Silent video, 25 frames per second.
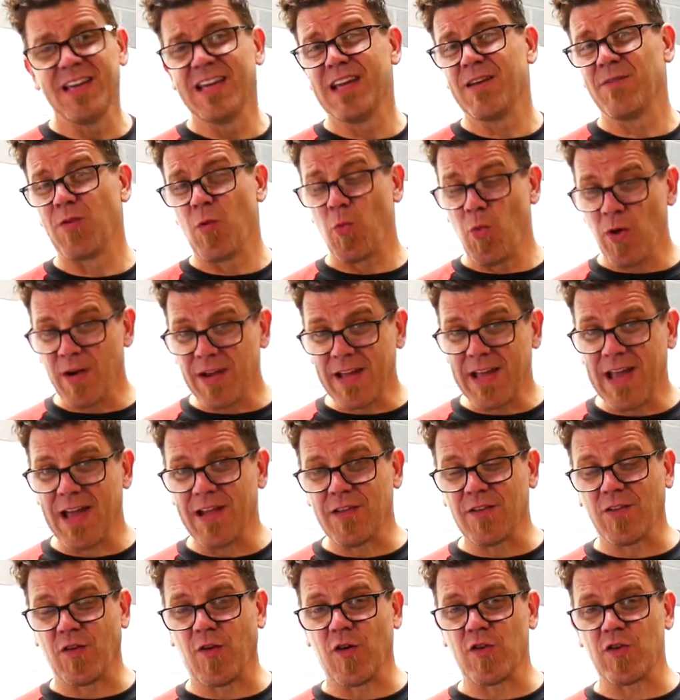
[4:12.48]
If you want to get
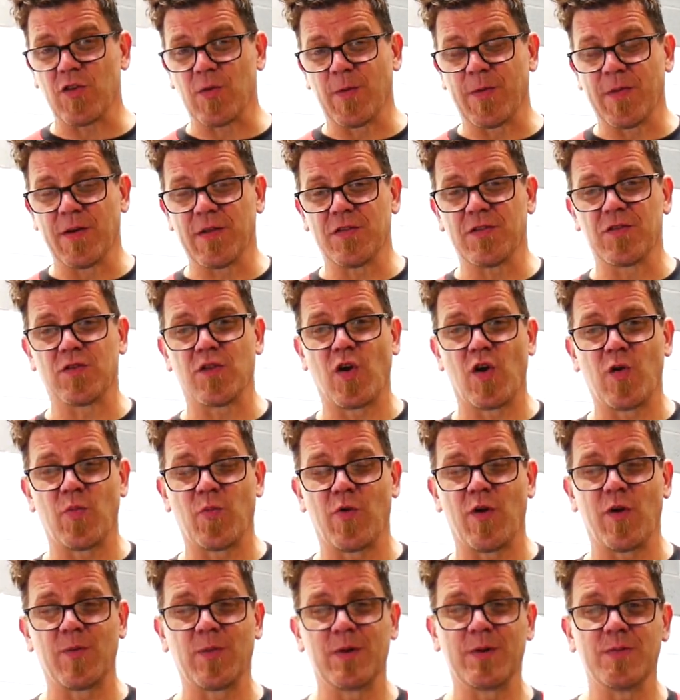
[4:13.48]
in touch with us, no
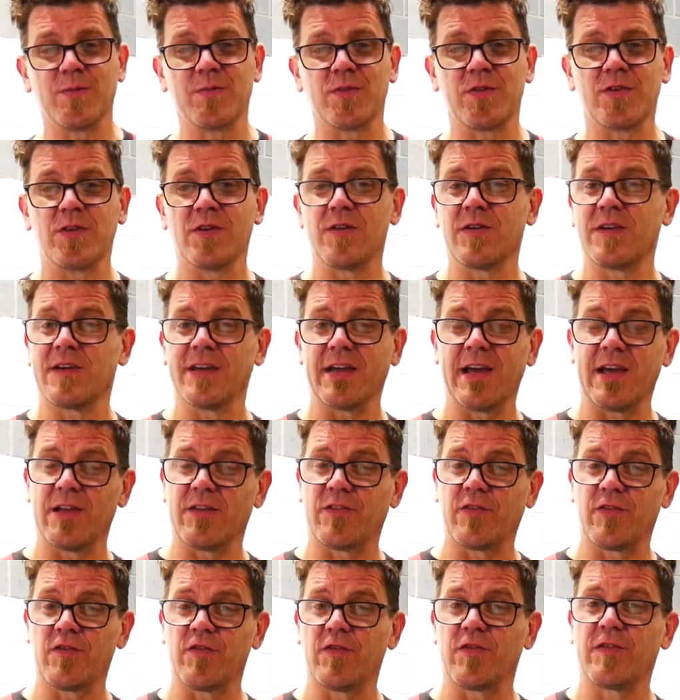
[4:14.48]
problems. You can get in
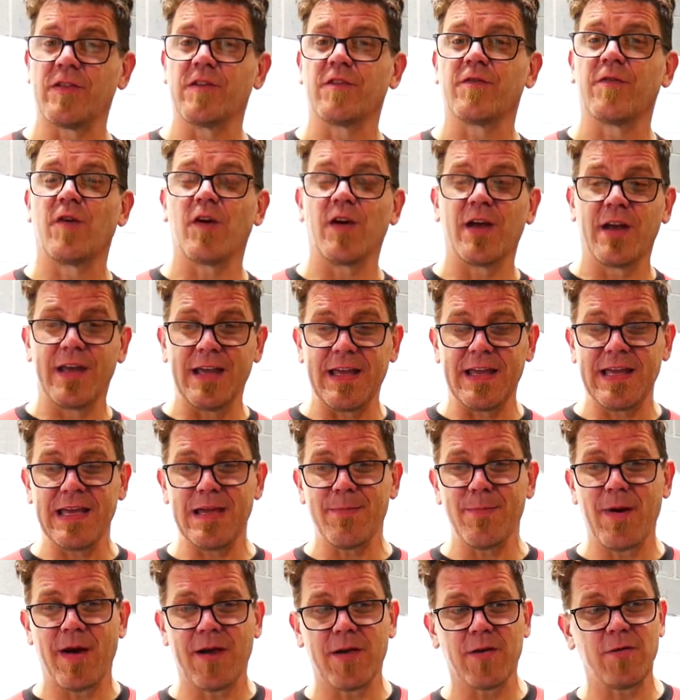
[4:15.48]
touch with us via
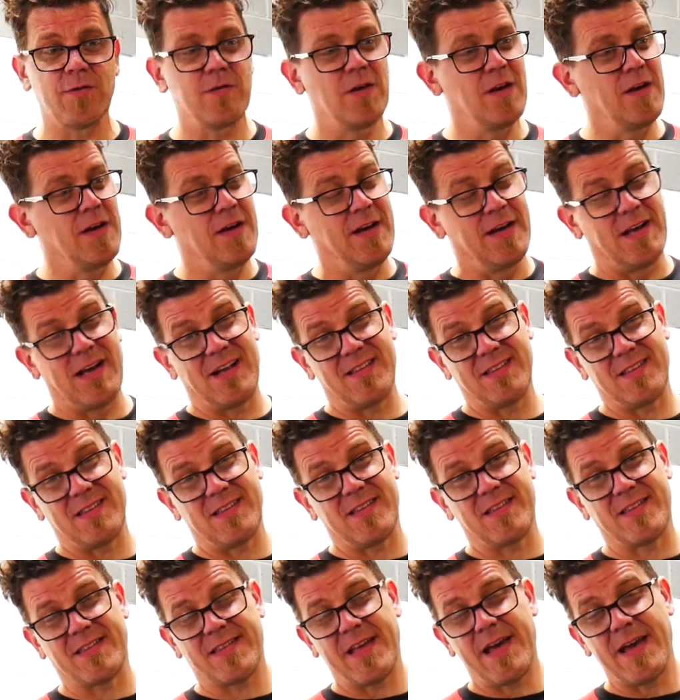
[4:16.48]
email.
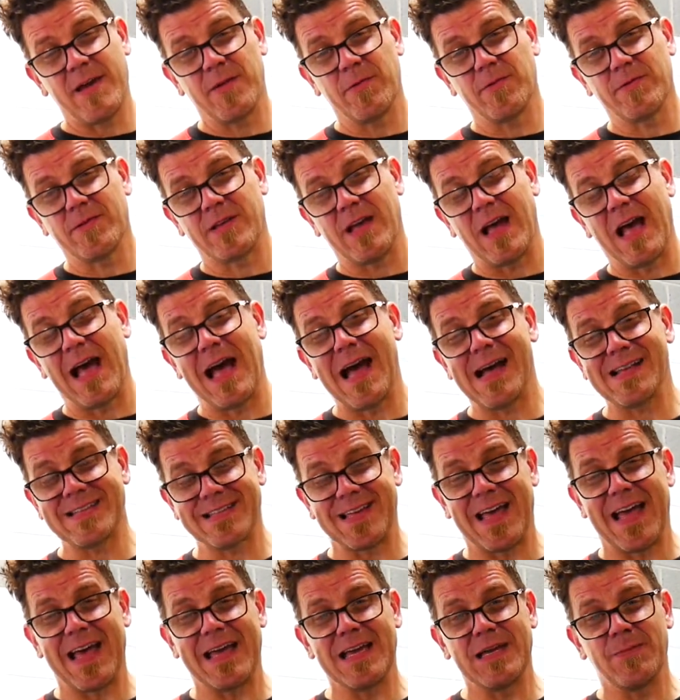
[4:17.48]
That's
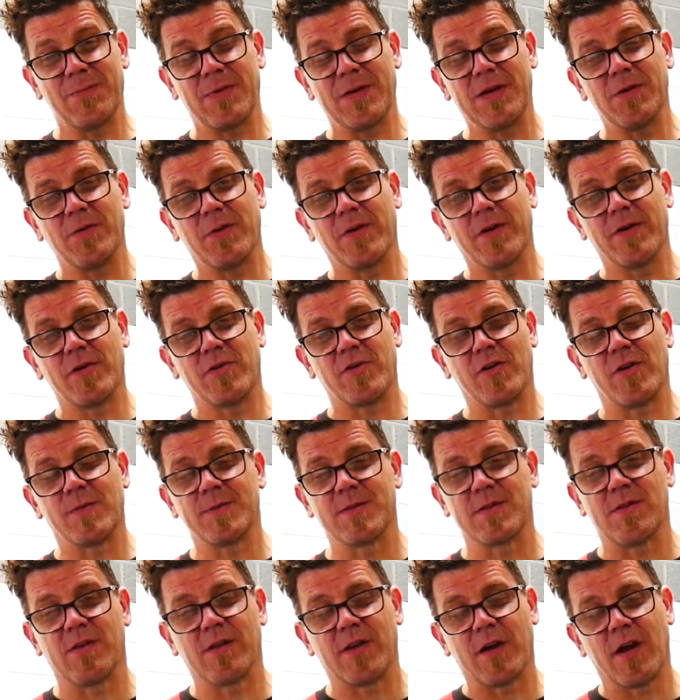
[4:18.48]

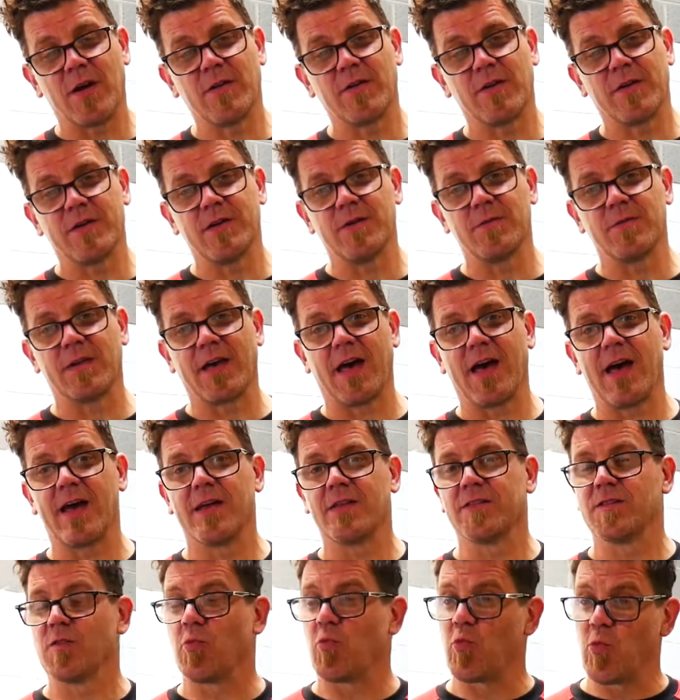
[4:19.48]

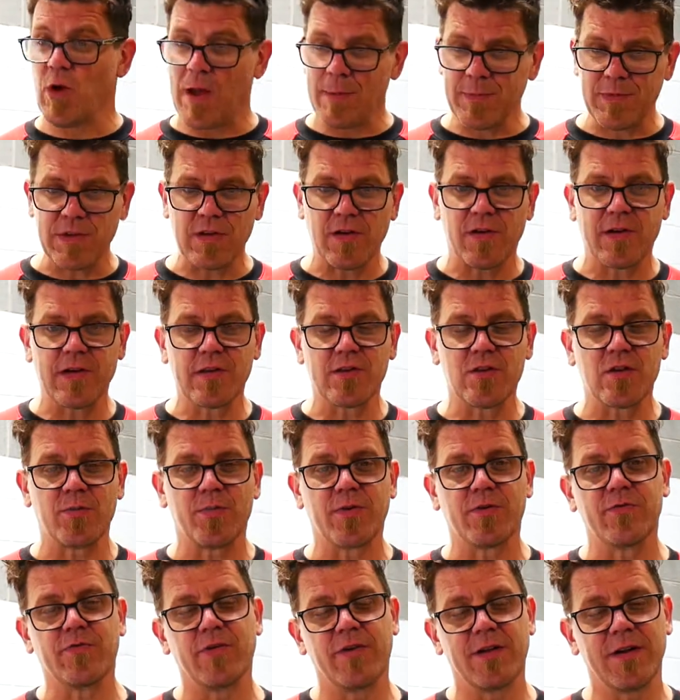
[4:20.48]
sales@apworkshops.co.uk. The website is
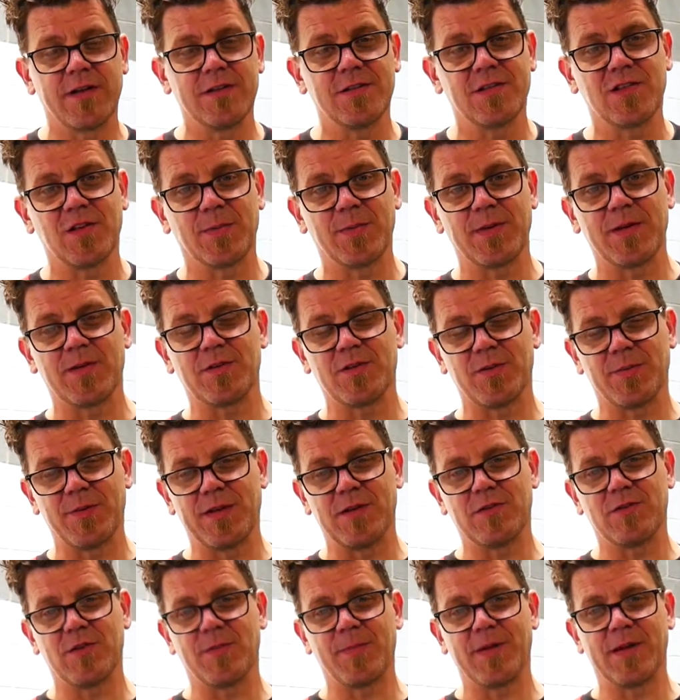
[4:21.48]
up and running,
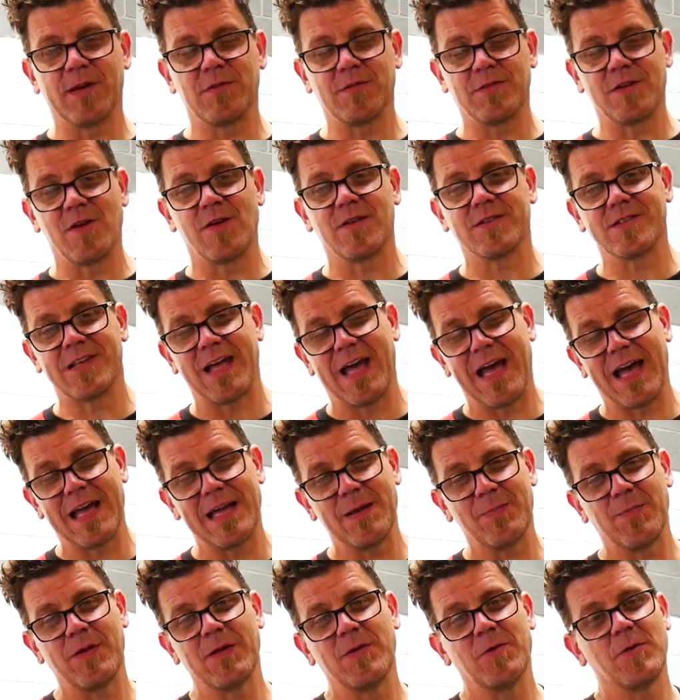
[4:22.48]

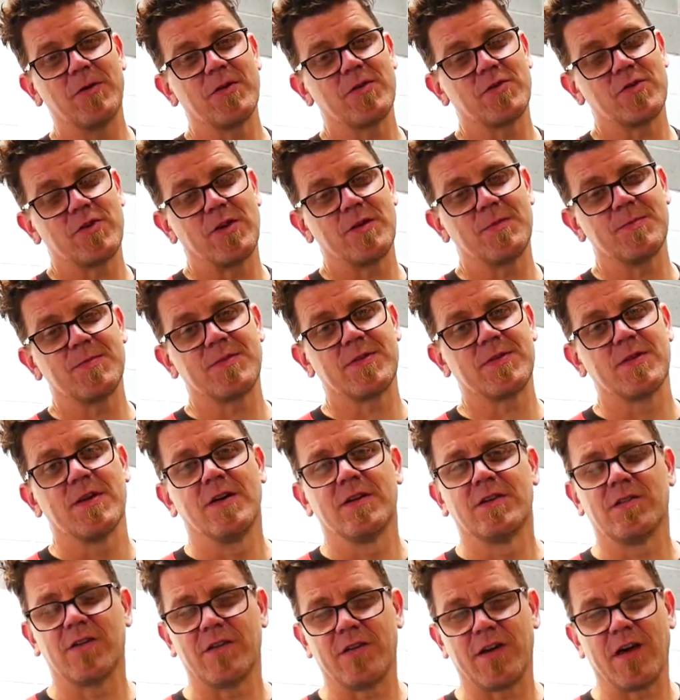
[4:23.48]

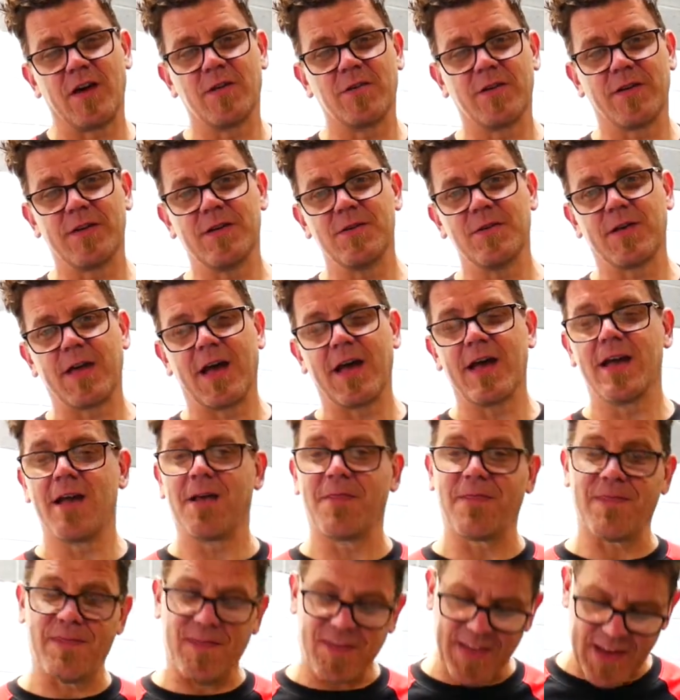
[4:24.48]
www.apworkshops.co.uk.
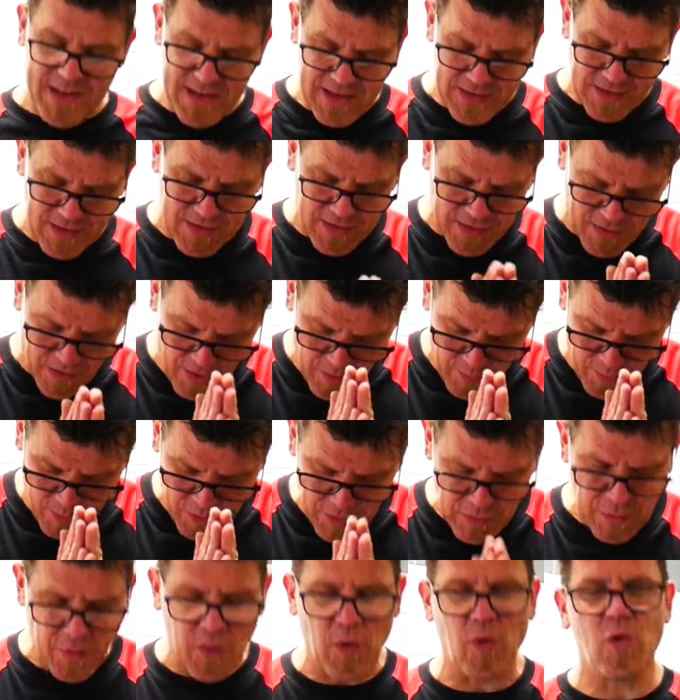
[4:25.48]
Thank you so
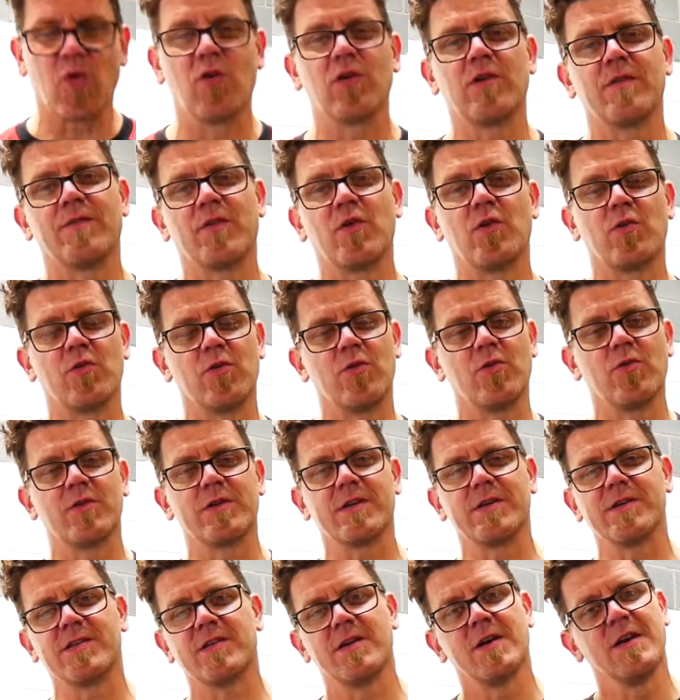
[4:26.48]
much for all of your
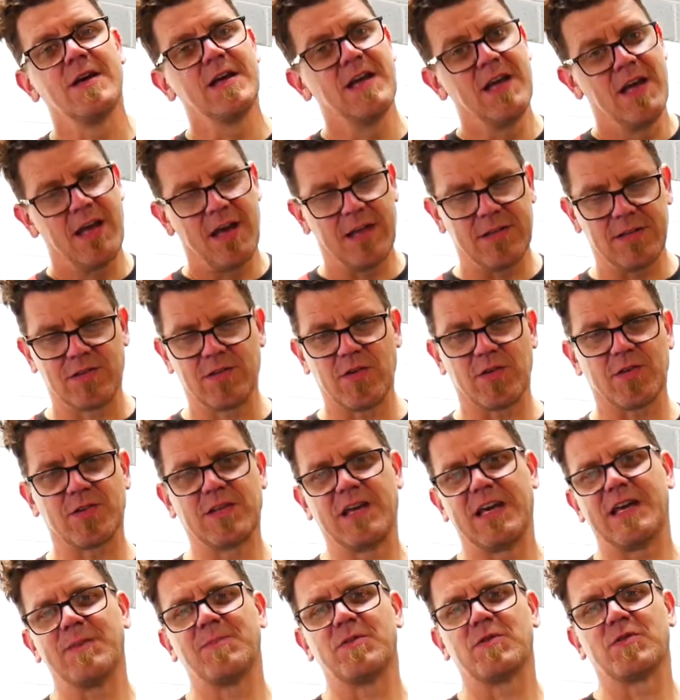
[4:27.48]
orders. It does
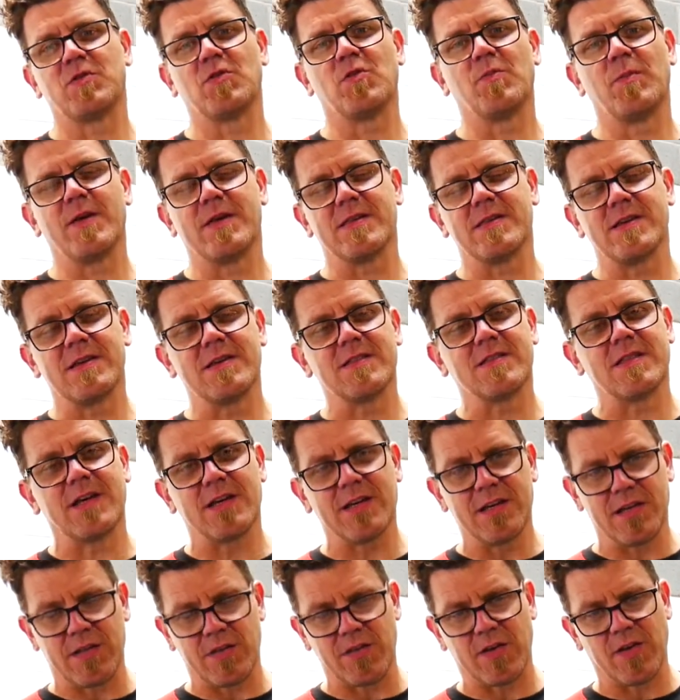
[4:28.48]
keep us all busy.
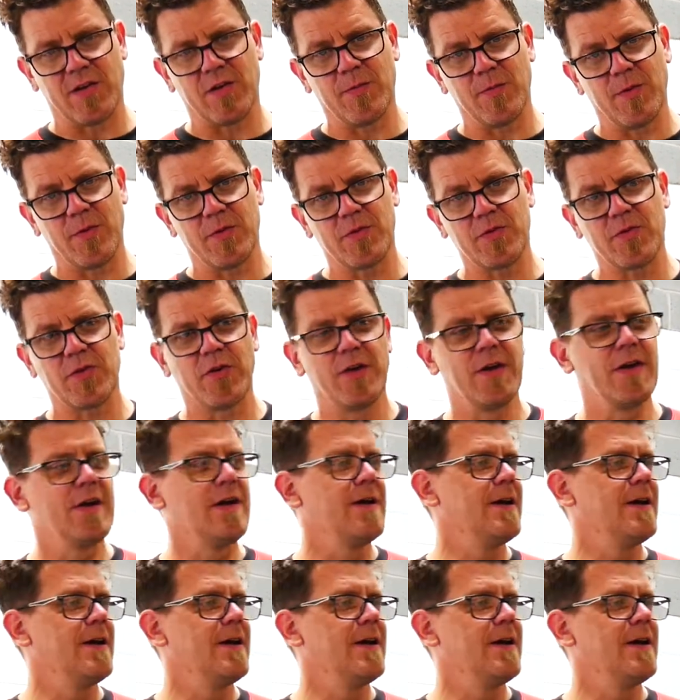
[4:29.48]
Thank you so much.